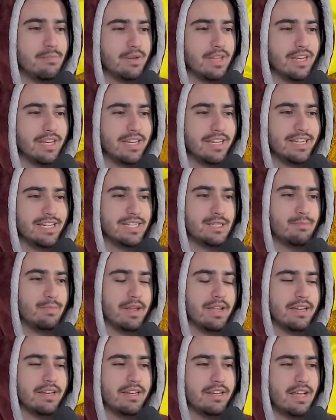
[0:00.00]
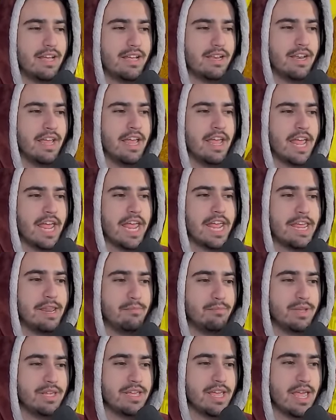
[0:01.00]
getting expanded on and
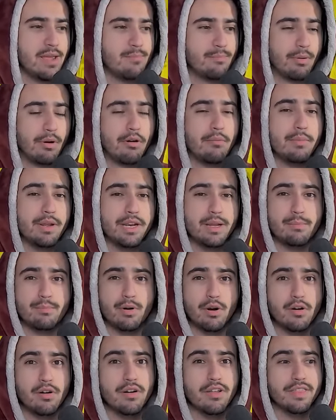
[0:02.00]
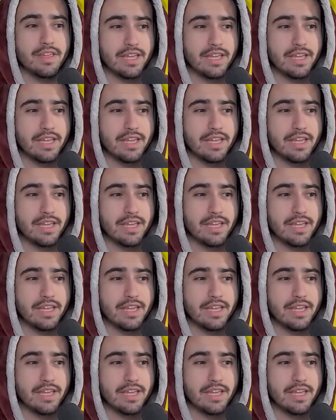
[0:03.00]
be a permanent part of the